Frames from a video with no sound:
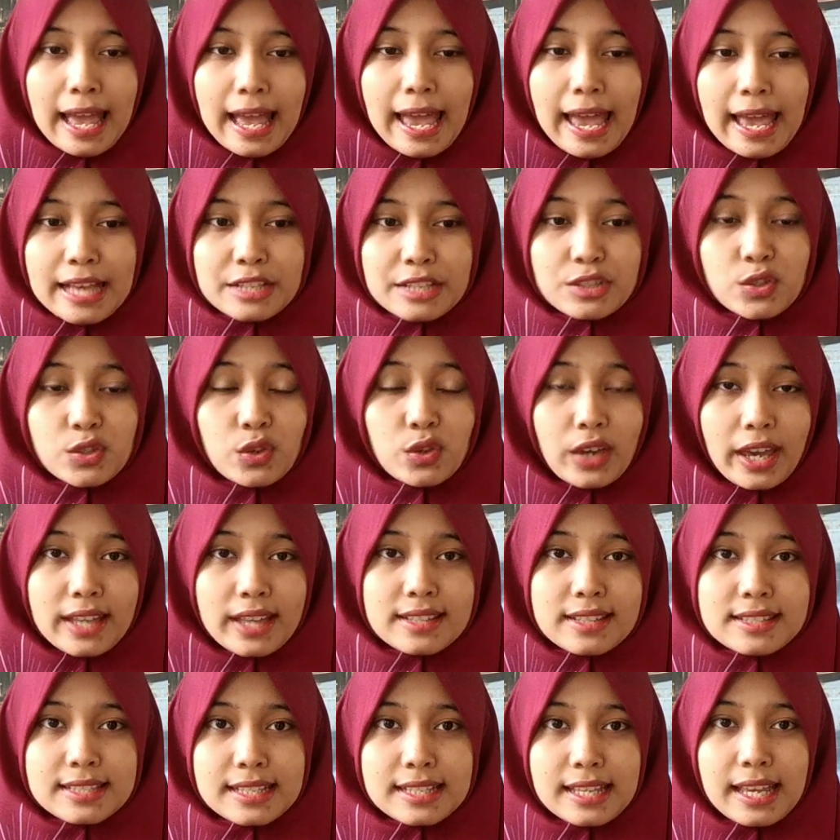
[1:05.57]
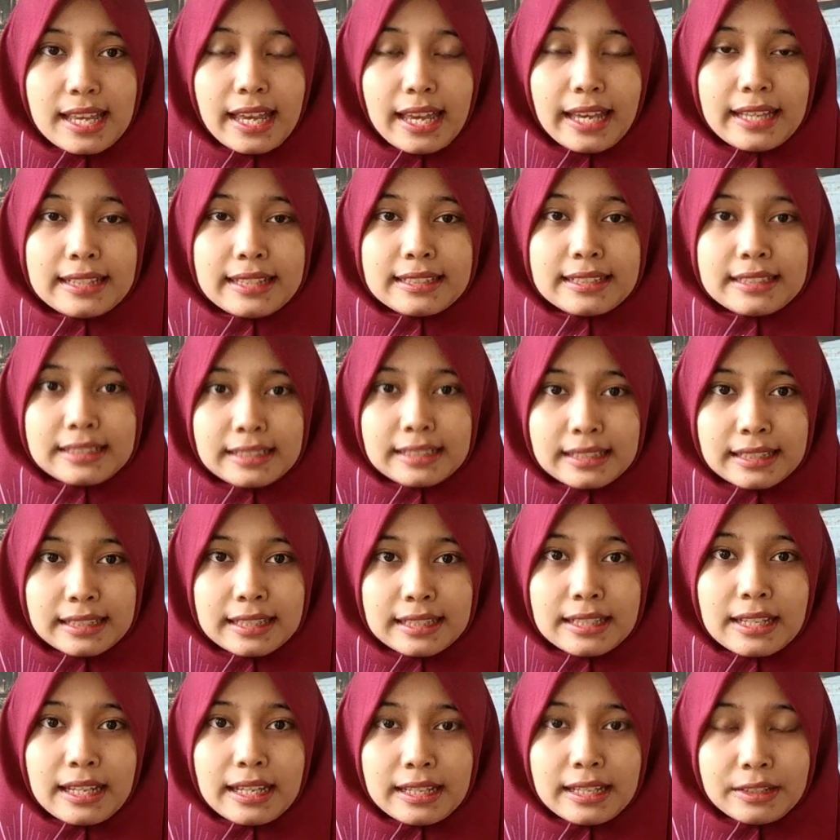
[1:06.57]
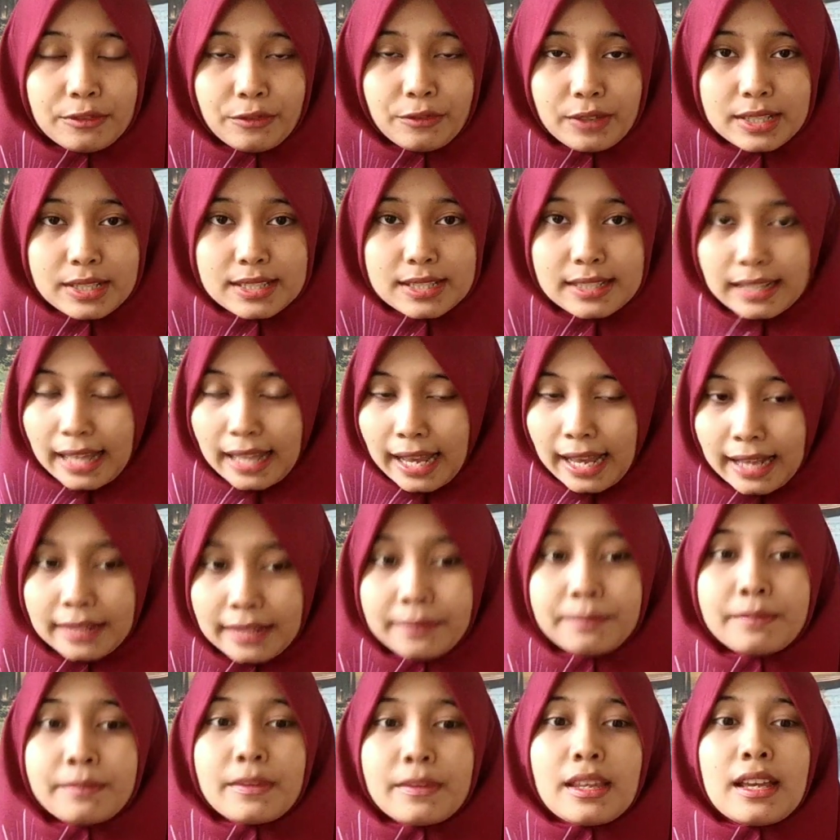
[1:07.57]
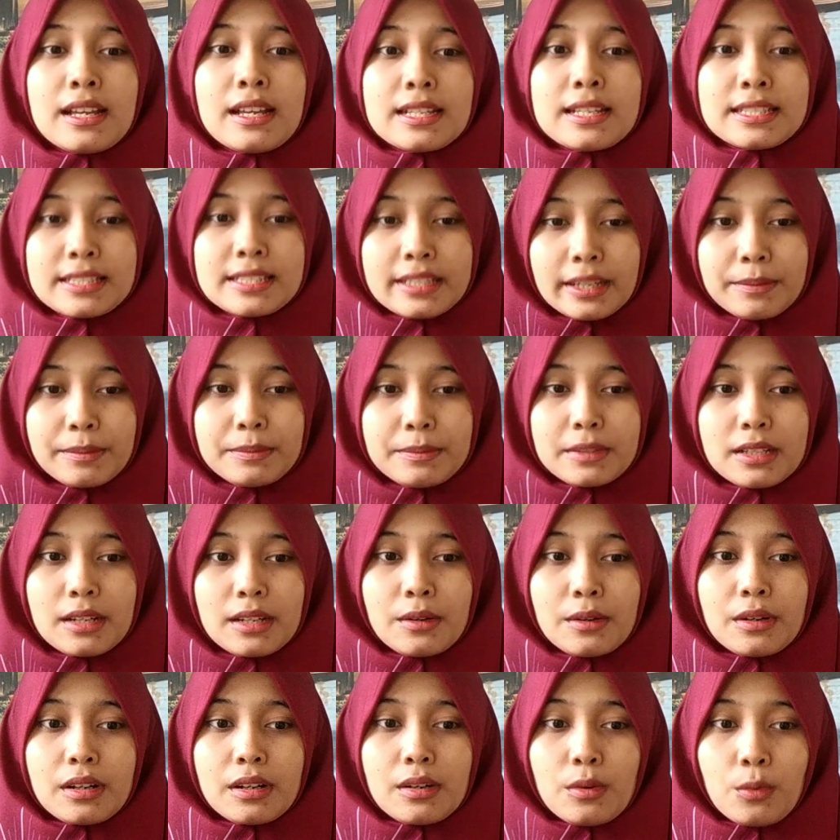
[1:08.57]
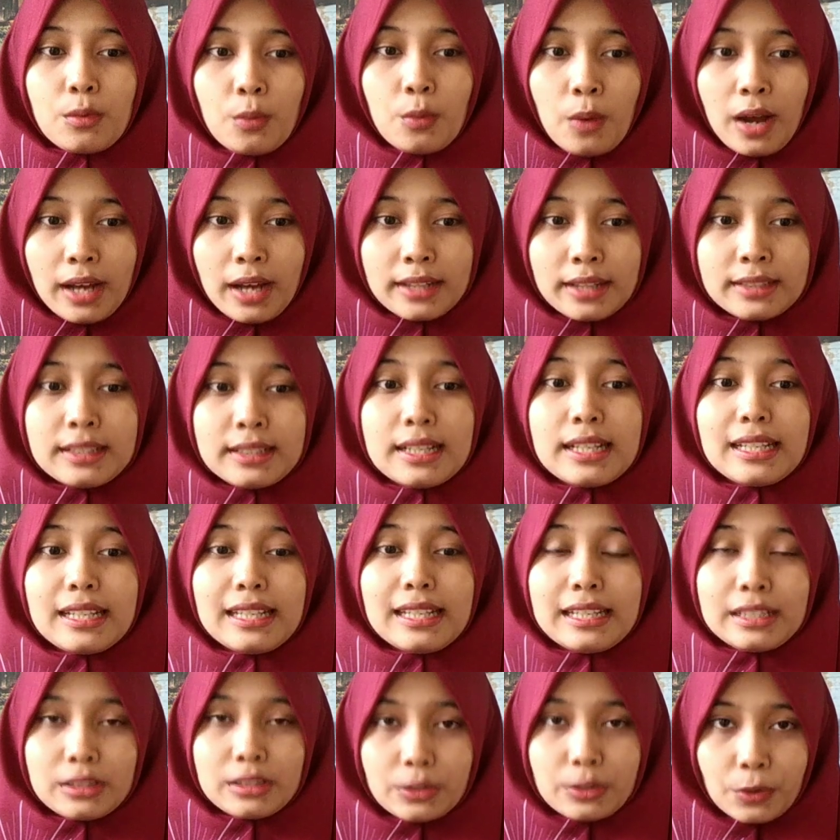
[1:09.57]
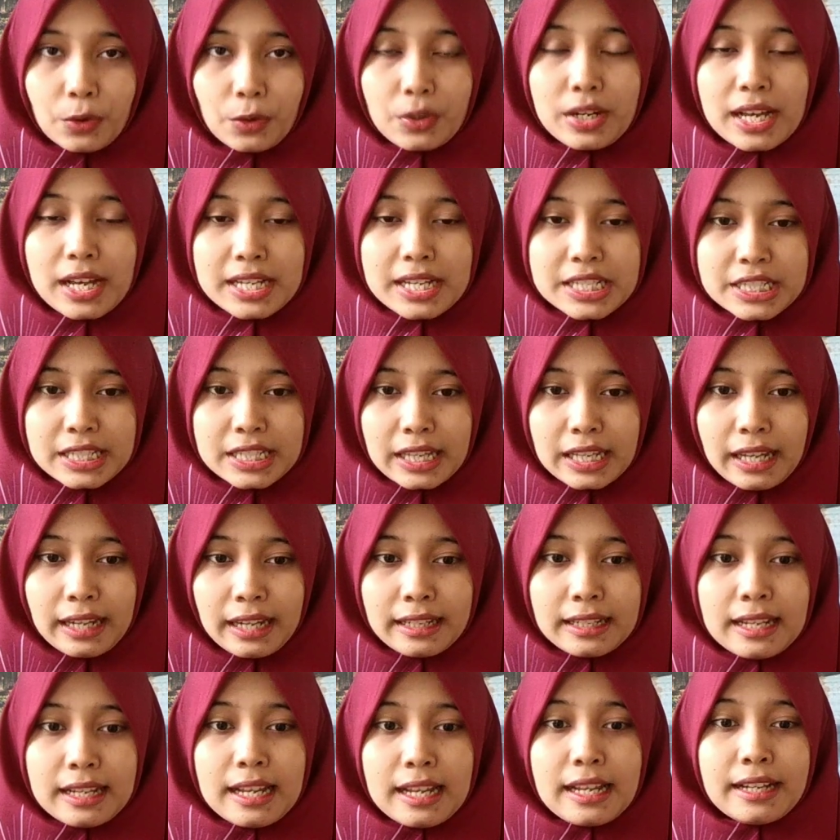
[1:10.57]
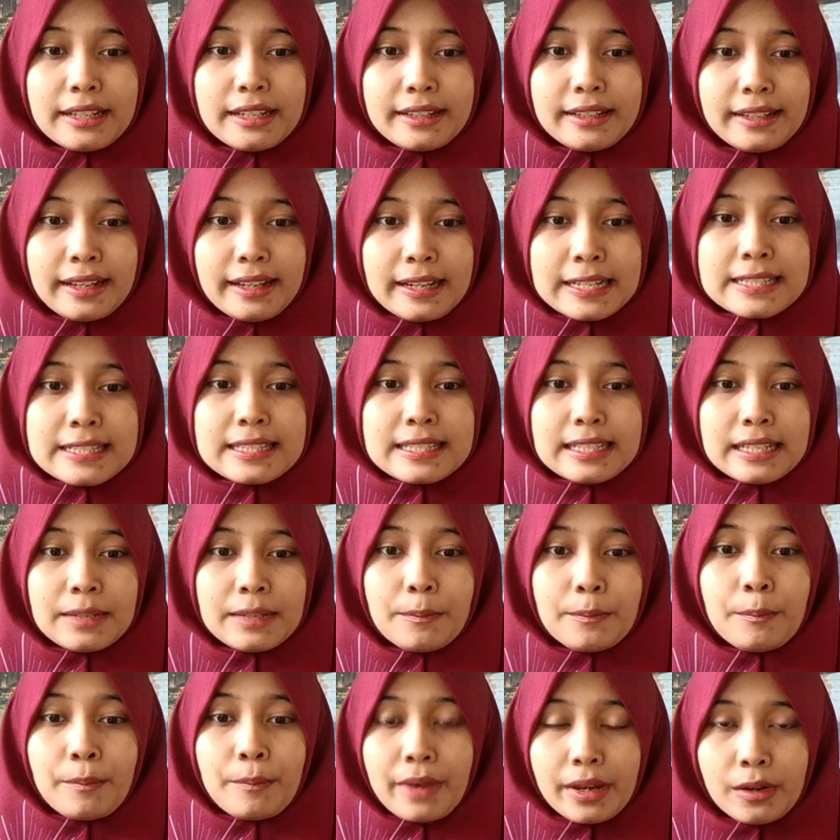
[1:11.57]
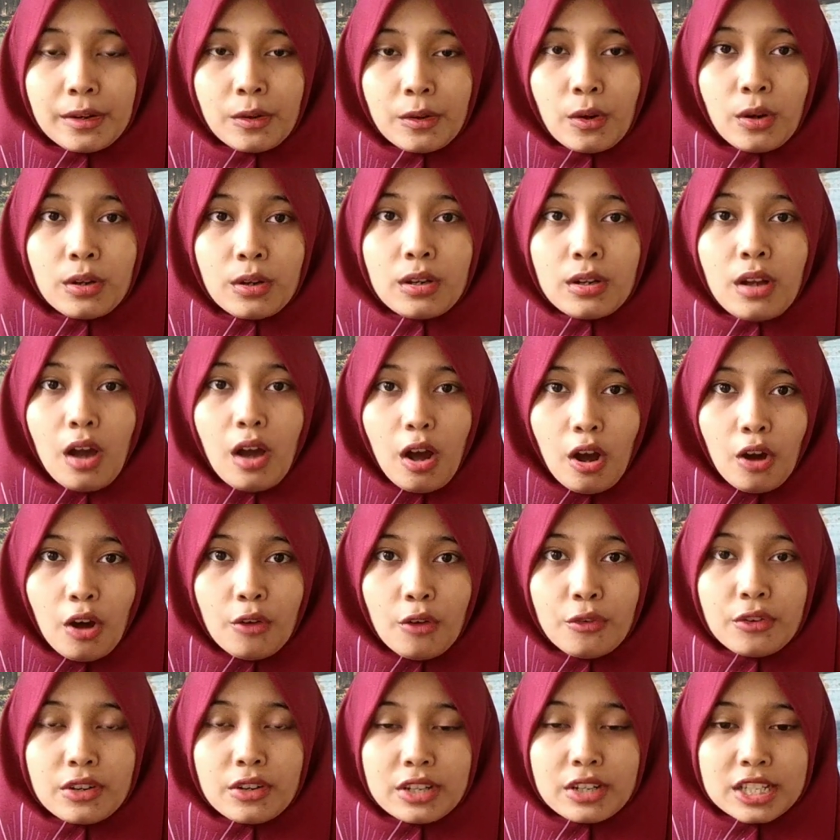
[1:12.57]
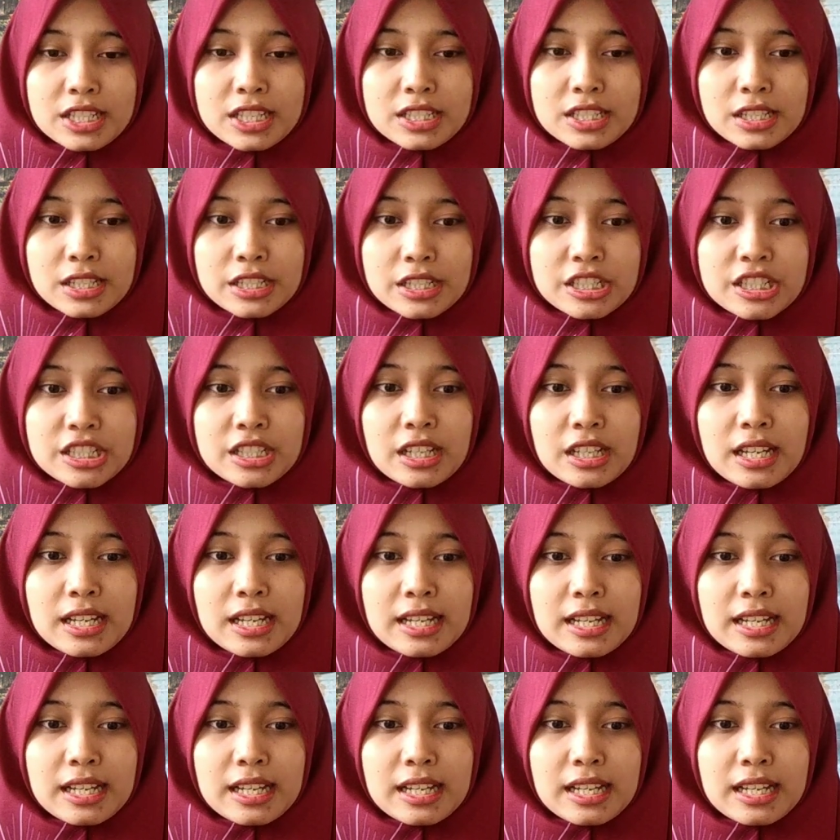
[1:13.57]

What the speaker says: As you can see in first slide, Chapter 1, Introduction, there is a background of research.